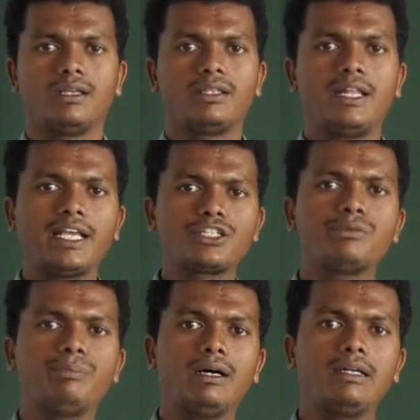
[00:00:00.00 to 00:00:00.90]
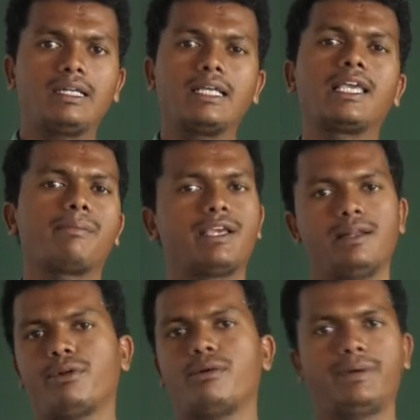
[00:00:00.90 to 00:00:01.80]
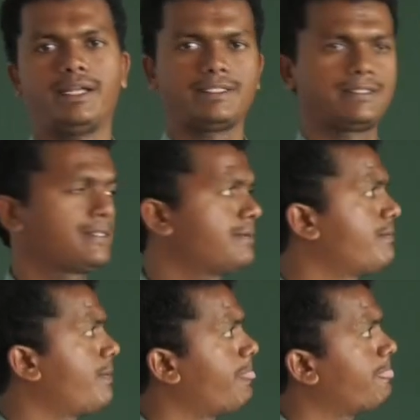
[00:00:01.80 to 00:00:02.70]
the next part, chemical properties.